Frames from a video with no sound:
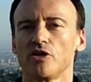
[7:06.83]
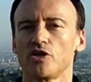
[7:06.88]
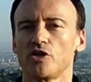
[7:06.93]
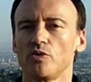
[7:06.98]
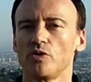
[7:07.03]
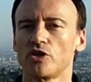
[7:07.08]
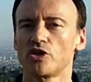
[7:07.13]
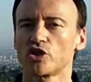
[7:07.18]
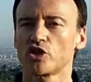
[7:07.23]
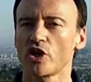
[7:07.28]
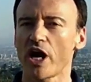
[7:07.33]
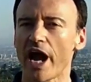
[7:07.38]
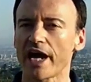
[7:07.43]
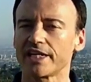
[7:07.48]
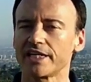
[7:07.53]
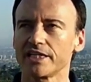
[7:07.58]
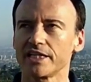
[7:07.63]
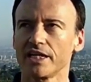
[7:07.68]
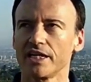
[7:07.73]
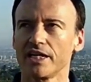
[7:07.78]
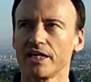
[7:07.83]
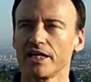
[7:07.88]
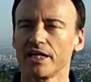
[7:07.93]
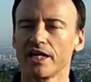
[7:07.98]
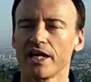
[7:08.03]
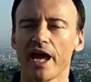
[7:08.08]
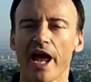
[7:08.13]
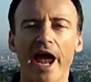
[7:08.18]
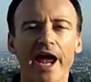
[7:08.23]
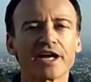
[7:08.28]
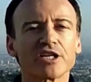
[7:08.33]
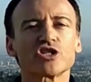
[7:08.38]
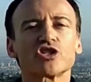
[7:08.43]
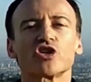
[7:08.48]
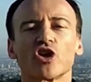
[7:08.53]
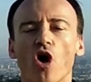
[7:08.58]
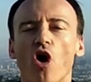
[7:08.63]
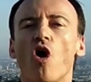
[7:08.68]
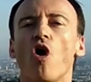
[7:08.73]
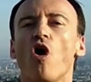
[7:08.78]
to attract
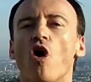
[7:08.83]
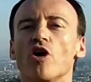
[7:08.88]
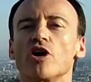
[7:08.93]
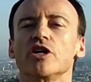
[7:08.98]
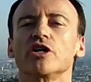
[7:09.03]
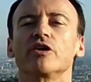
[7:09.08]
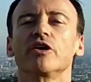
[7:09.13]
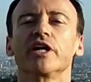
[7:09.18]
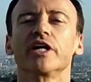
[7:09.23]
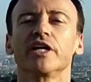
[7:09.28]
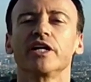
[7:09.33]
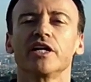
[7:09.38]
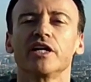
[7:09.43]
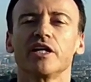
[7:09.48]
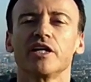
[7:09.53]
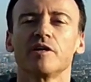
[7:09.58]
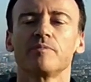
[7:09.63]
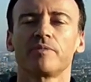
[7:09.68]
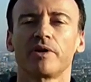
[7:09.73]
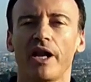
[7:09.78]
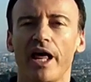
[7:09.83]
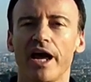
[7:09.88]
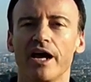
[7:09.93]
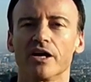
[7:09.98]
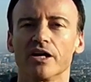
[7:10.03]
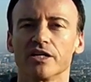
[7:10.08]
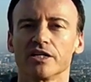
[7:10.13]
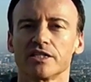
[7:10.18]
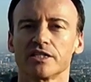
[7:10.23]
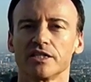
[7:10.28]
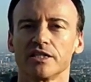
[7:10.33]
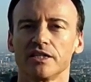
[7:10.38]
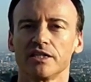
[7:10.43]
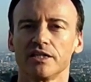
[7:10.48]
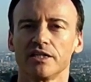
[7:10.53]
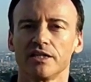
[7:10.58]
extraordinary players.